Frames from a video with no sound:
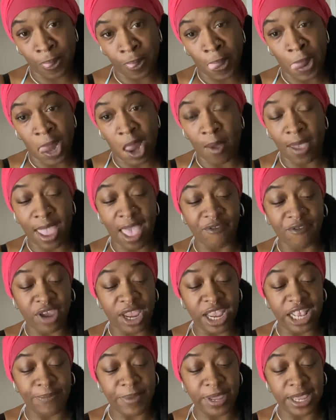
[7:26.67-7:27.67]
However,
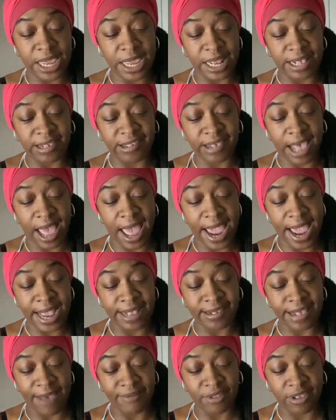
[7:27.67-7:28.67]
he's been getting
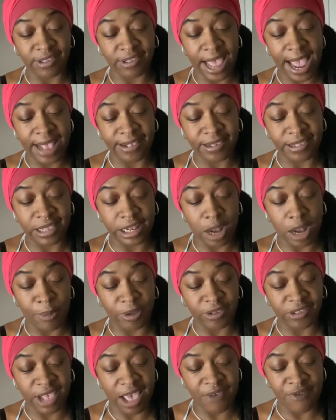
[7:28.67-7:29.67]
signs after signs. It's the number
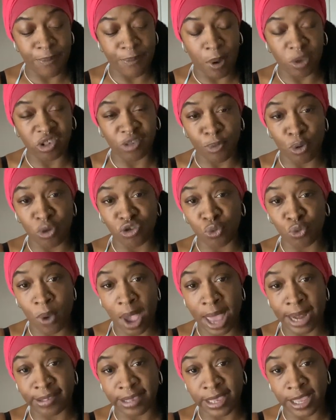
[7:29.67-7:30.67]
7 about
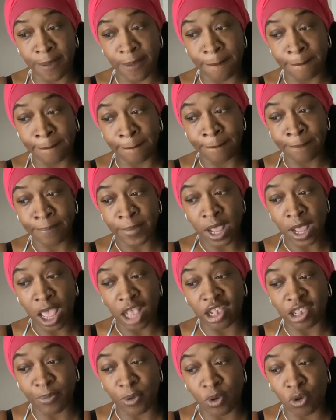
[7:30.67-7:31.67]
spirituality, a
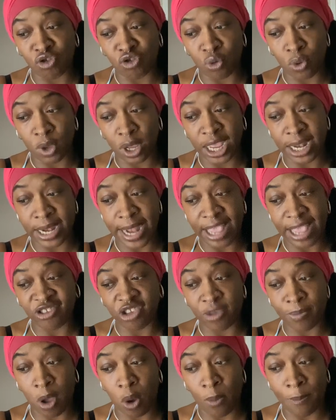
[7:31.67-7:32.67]
spiritual connection,
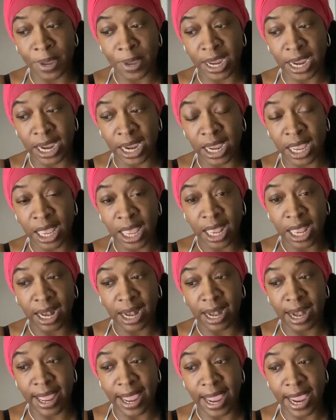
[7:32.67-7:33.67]
about being
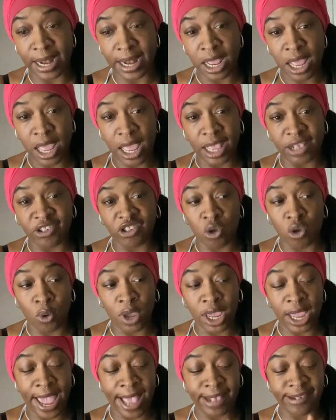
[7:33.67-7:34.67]
led. And so
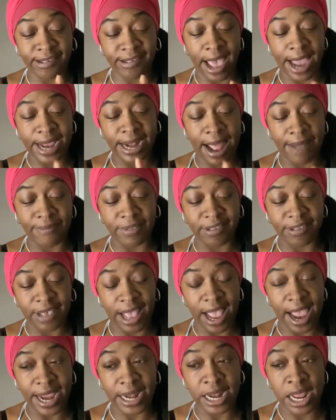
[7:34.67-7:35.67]
he had sign after
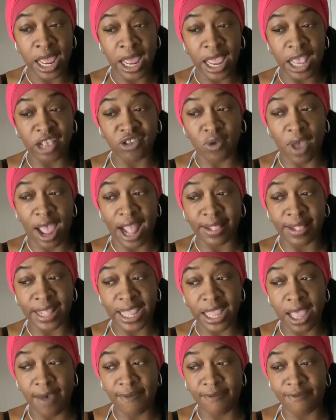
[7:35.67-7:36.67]
sign. And so I
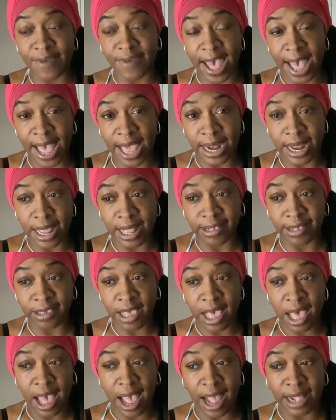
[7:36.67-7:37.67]
think of violence.
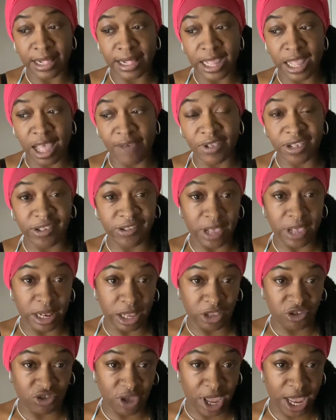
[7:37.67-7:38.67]
I think of a
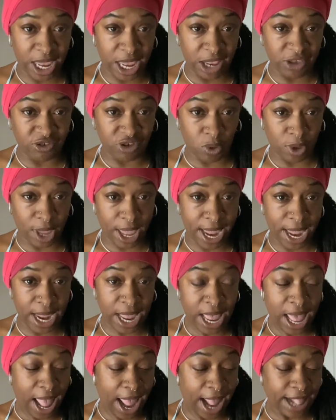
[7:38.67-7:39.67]
sudden change, okay?
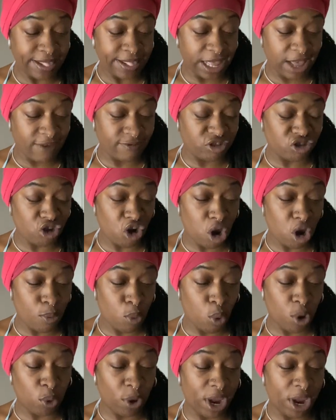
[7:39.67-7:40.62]
I think of turmoil.